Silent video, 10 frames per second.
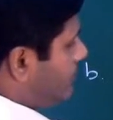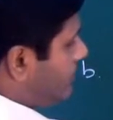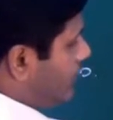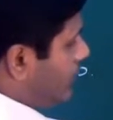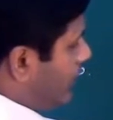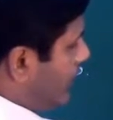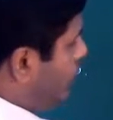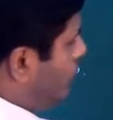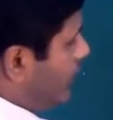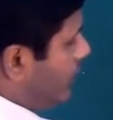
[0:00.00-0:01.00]
So we can take
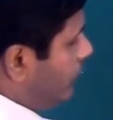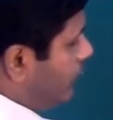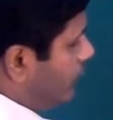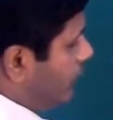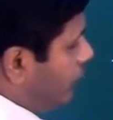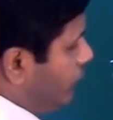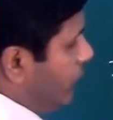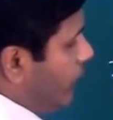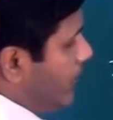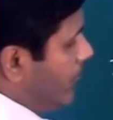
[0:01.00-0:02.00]

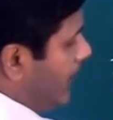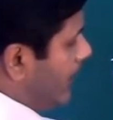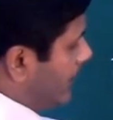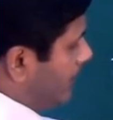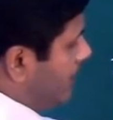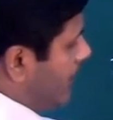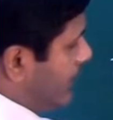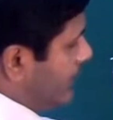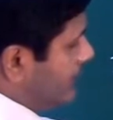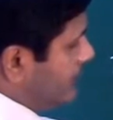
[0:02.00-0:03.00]
254
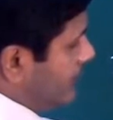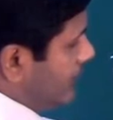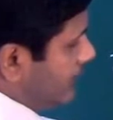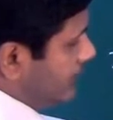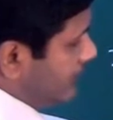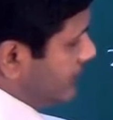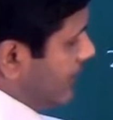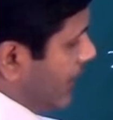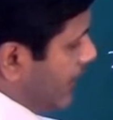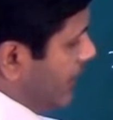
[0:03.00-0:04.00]
minus,
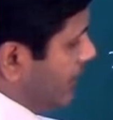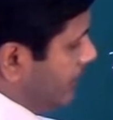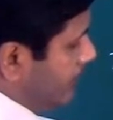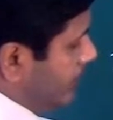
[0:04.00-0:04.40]
line it up,